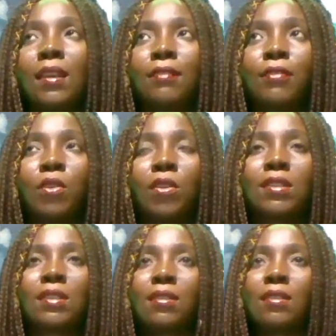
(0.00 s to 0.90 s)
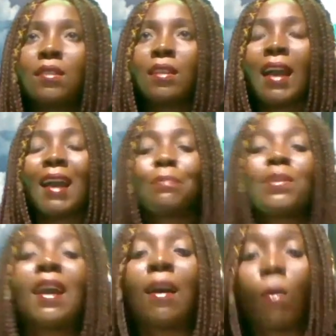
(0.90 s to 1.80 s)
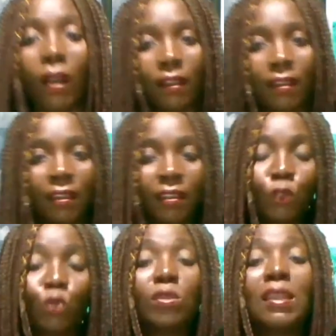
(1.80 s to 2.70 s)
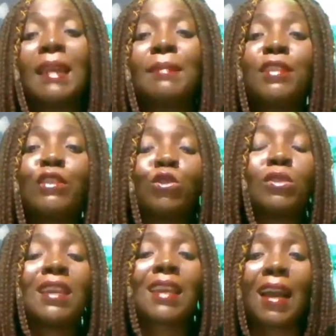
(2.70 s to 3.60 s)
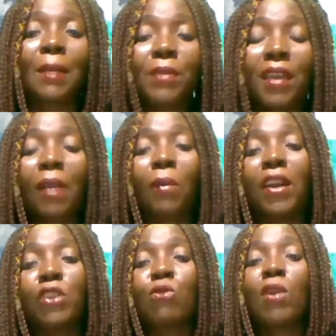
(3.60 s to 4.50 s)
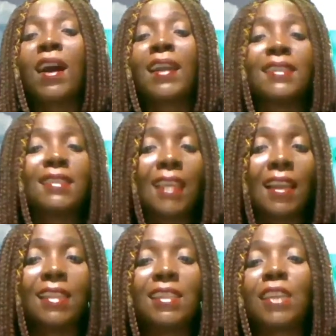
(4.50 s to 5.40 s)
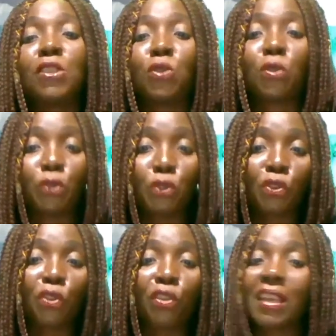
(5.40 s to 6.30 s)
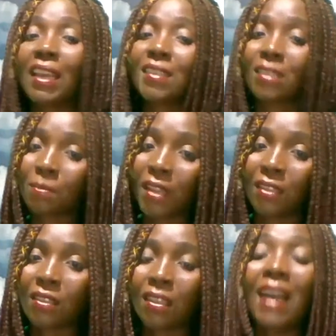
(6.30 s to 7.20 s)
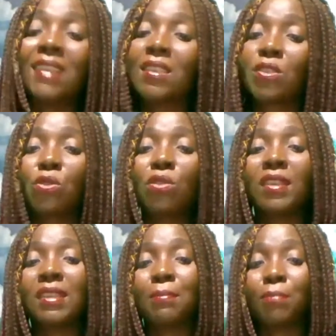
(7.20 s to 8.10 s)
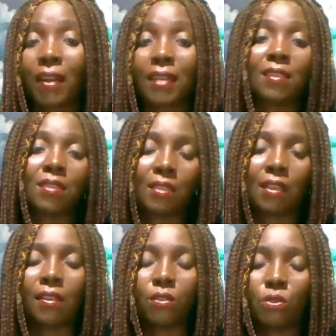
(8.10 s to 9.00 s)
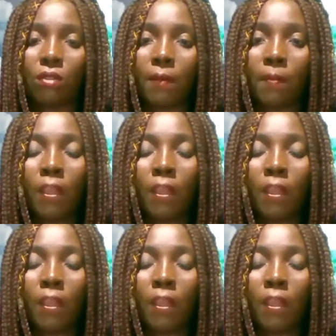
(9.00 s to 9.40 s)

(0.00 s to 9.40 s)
I've forgotten. Happy hour. To them, if you take happy hour, you are intelligent, you're strong, you're smart. That's the story the brand is telling to them.